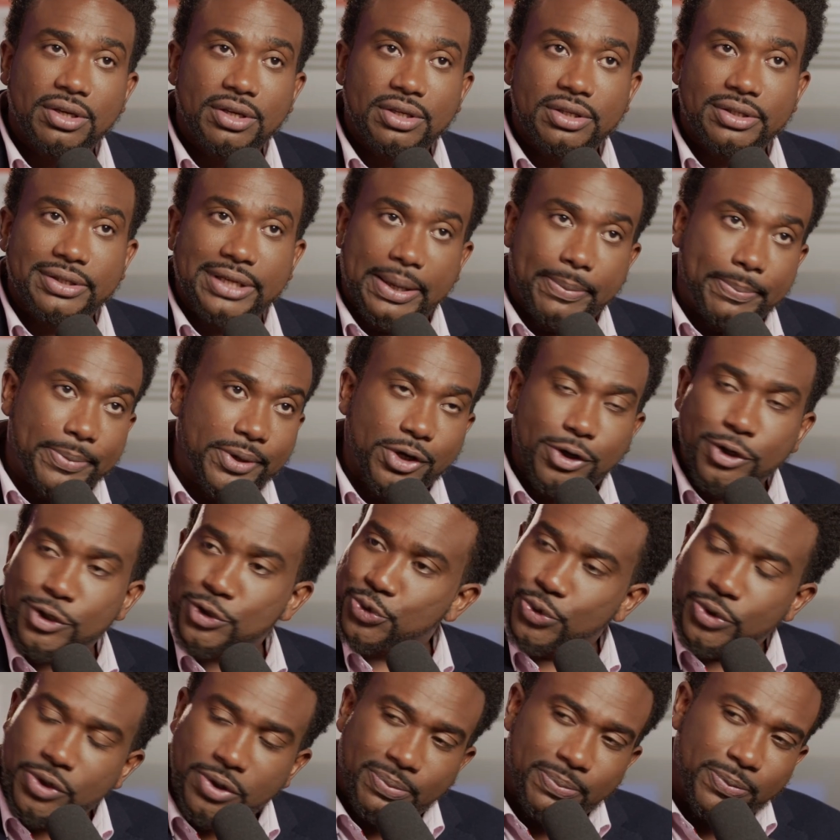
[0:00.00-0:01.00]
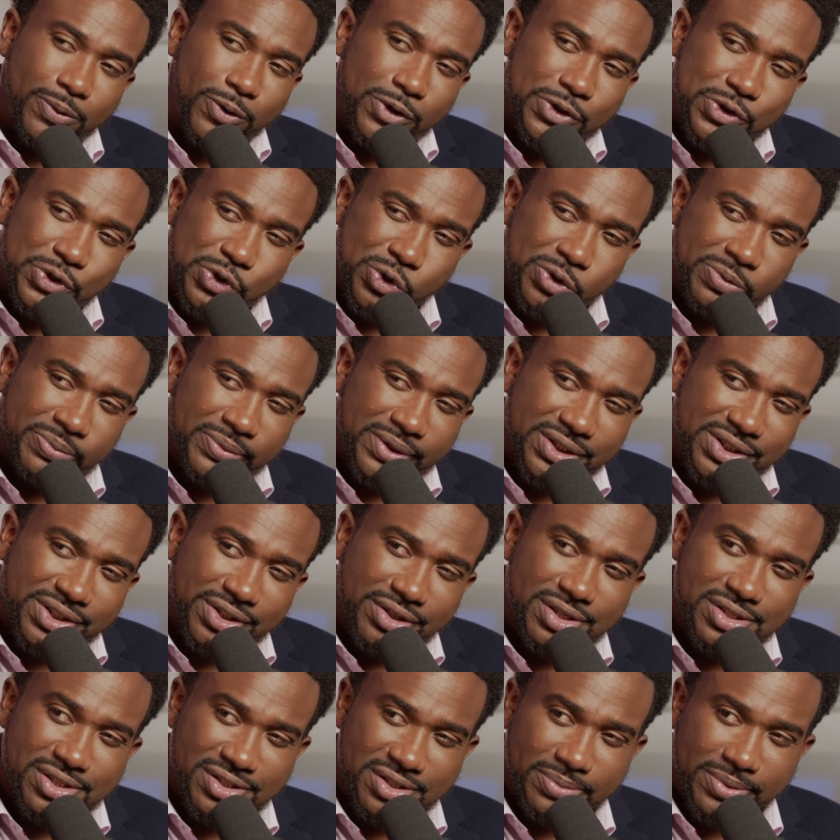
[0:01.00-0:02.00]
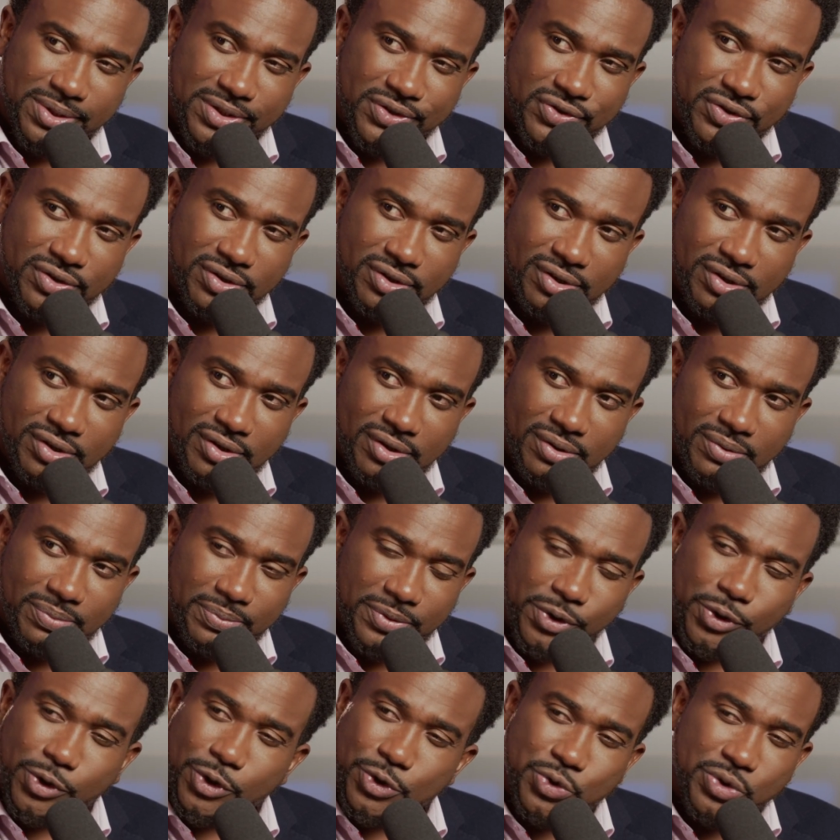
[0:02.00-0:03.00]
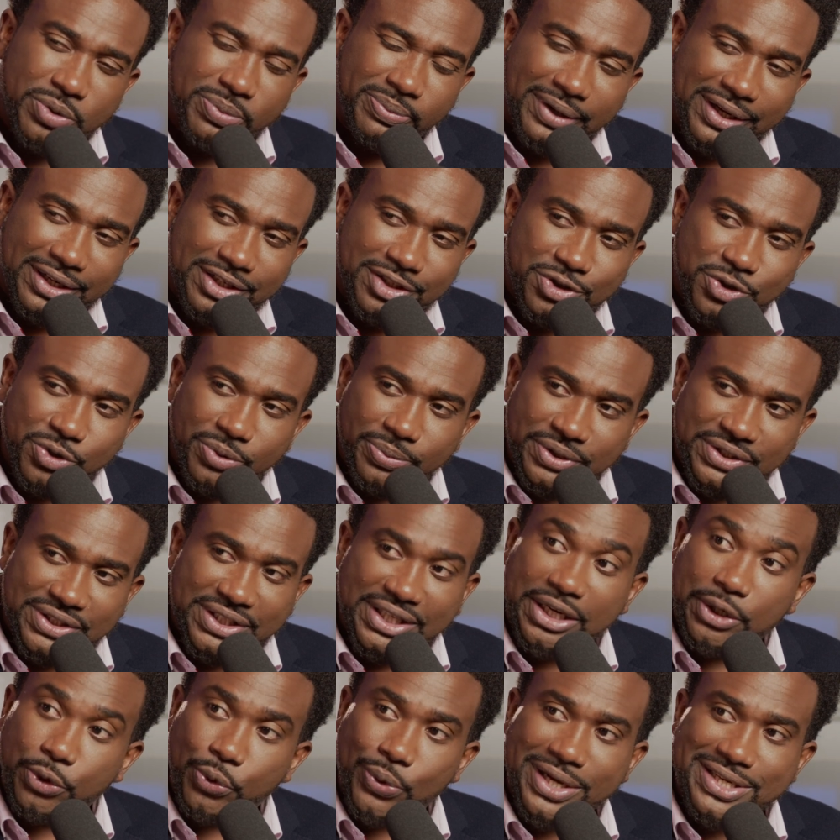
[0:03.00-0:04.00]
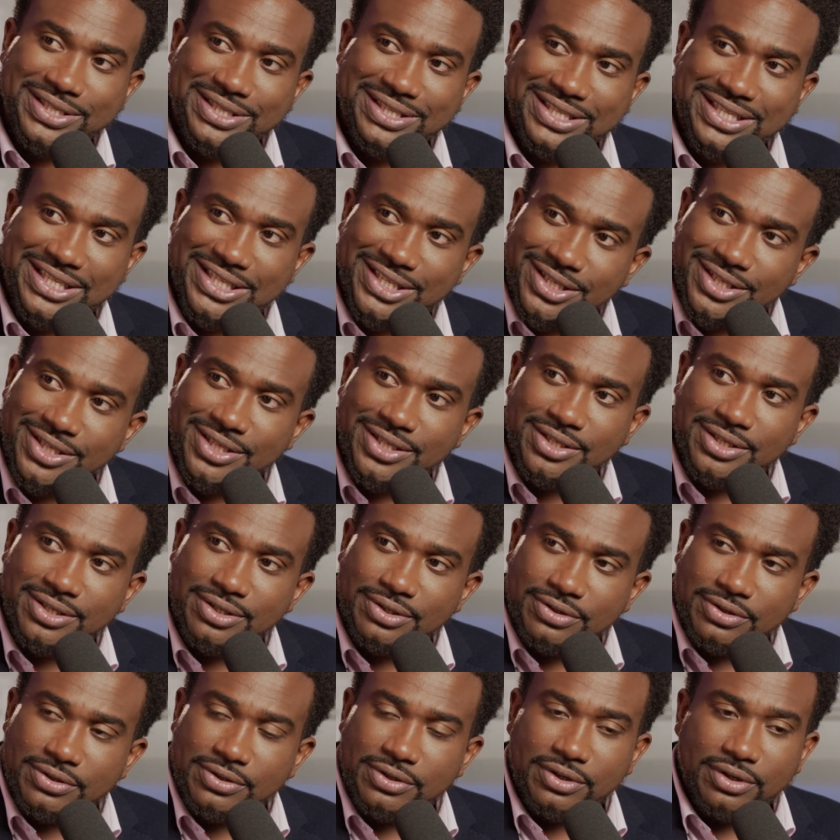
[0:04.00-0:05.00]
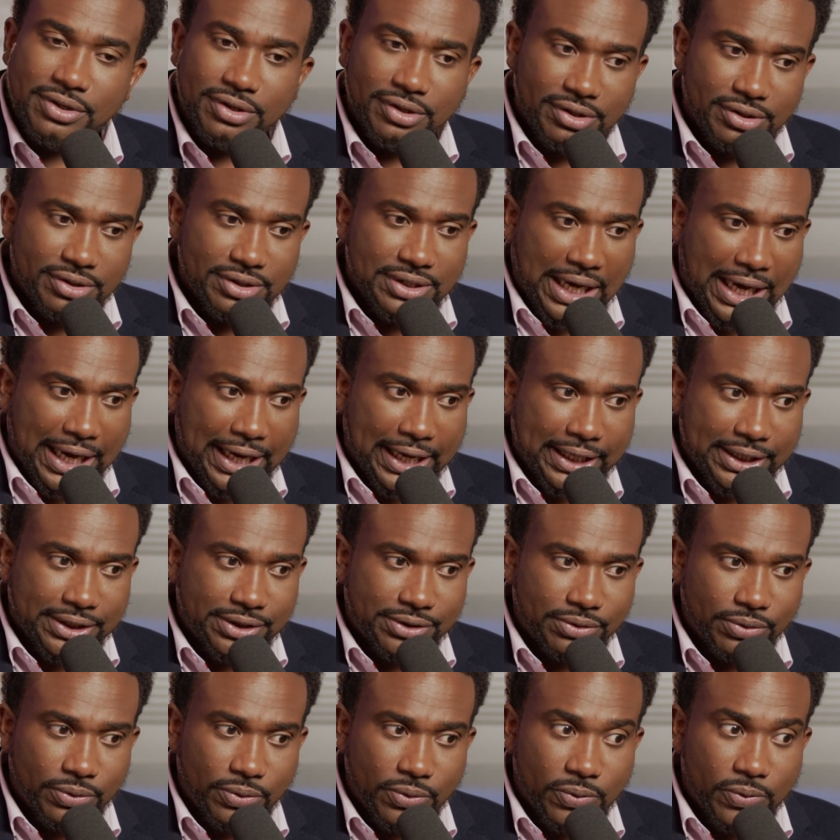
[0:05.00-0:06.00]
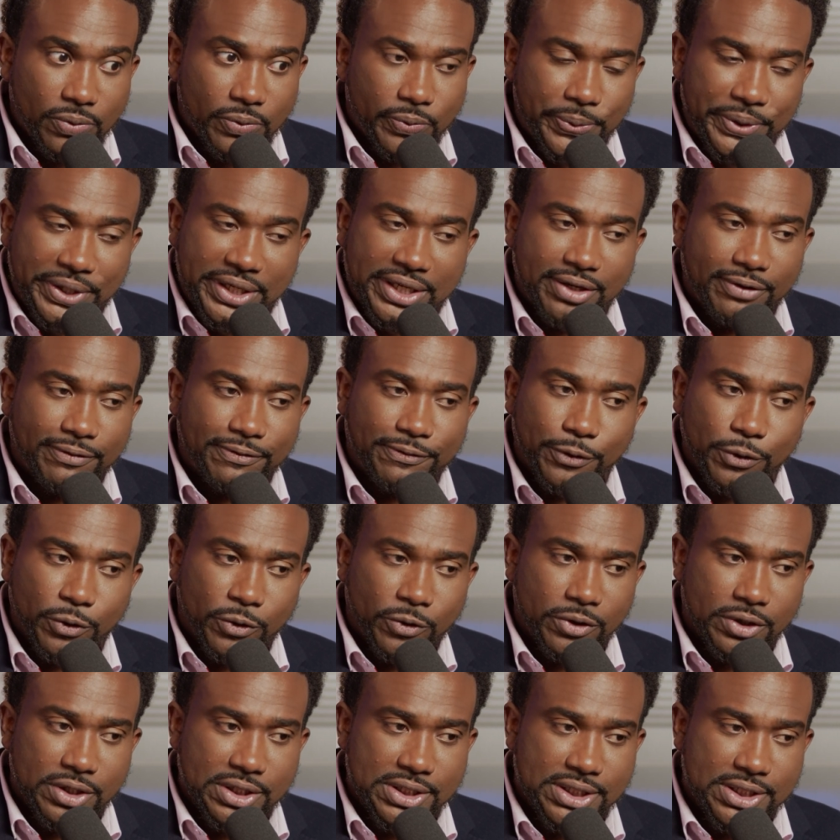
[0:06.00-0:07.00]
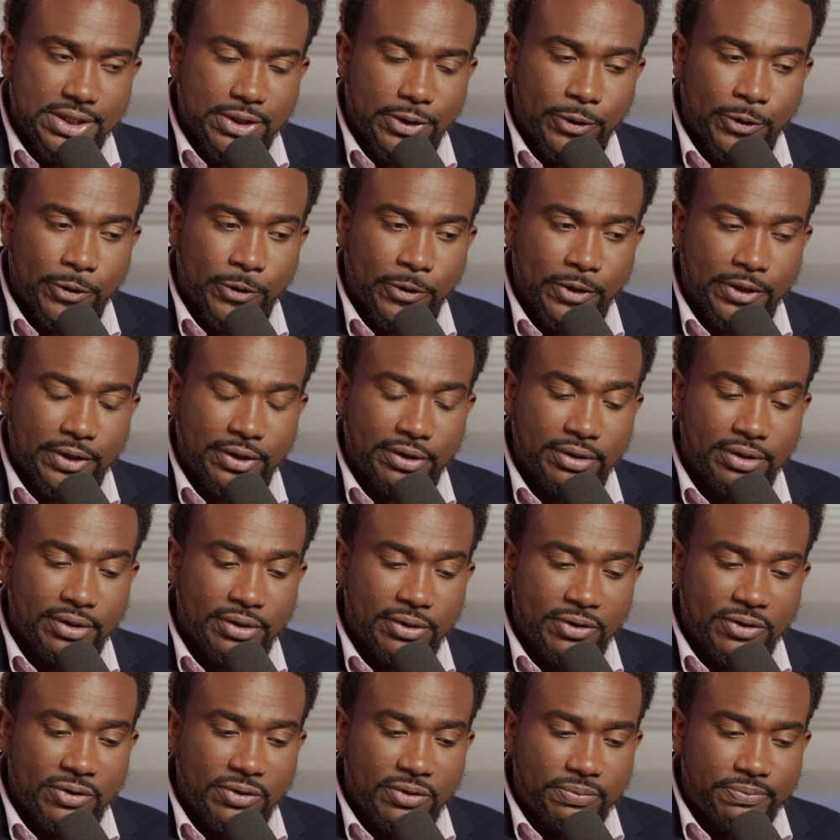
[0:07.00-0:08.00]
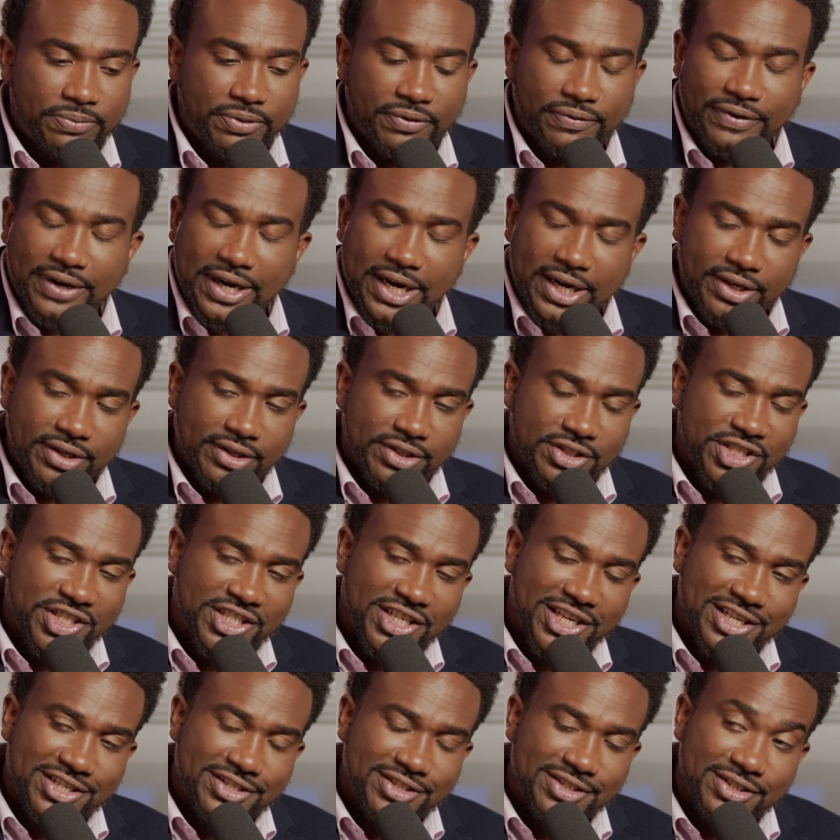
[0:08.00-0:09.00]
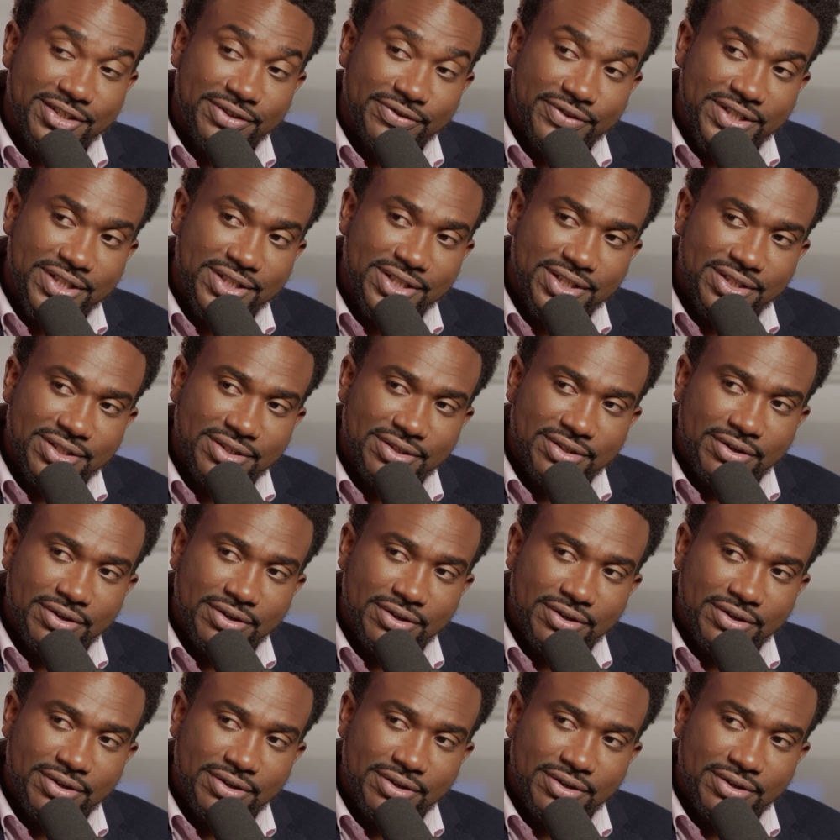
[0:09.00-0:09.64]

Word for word: that because we onboard so much customers, yes, because we manage so much KYC, that we could focus on providing a shared service